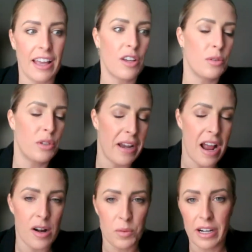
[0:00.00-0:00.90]
go do an
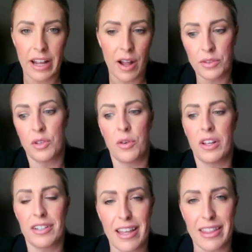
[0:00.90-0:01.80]
hour workout, so
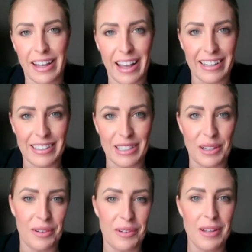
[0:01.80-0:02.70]
there's nothing I can
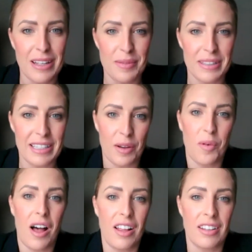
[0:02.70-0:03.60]
do." It's like,
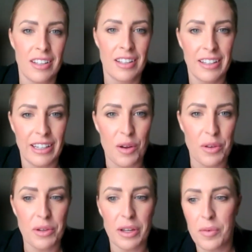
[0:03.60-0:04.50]
well,
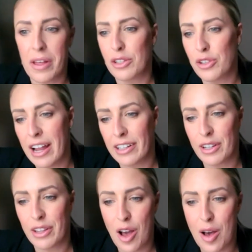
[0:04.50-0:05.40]
you could while the
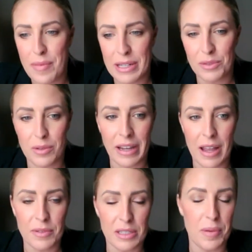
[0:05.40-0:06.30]
tractor, the combine's warming
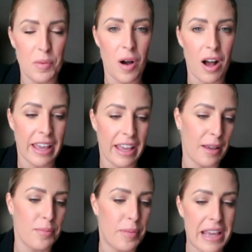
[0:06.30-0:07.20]
up, just be walking,
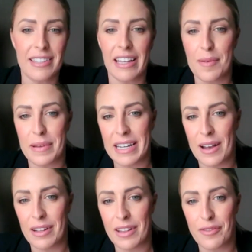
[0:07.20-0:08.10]
pacing up and
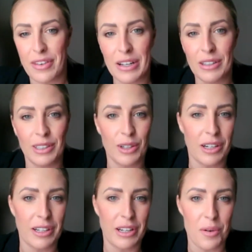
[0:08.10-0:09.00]
down in the field
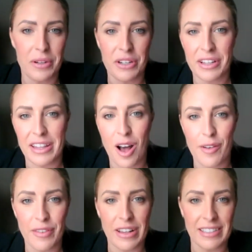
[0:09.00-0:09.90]
or, when you're in the
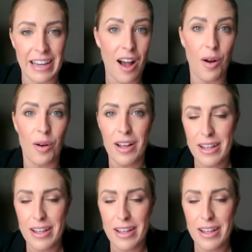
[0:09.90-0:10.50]
office. Now,